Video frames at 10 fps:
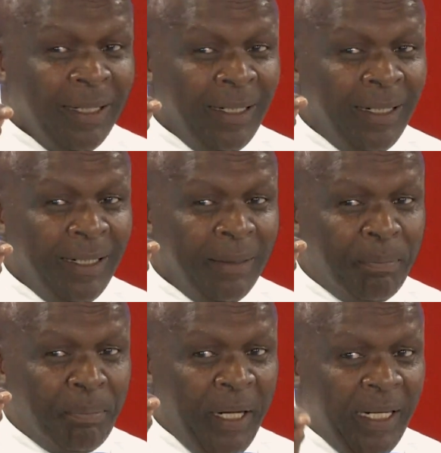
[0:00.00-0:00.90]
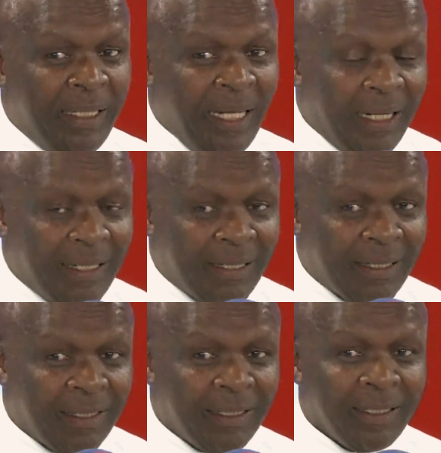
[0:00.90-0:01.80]
pay
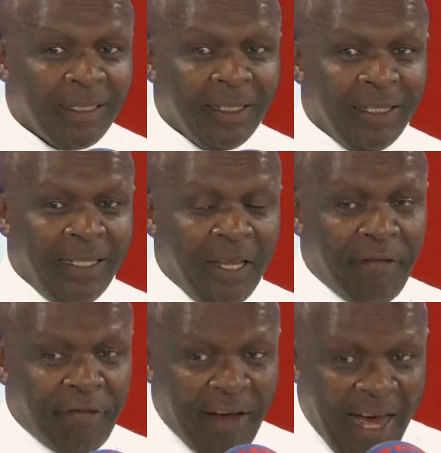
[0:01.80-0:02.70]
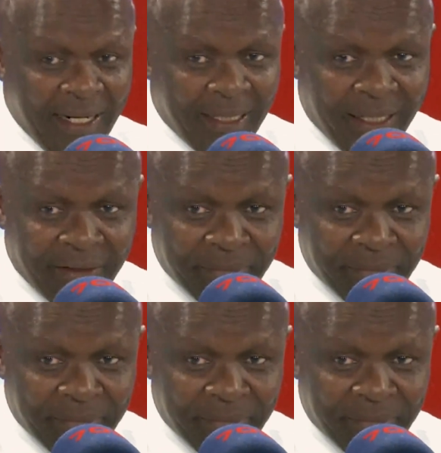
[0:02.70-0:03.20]
tax, they fund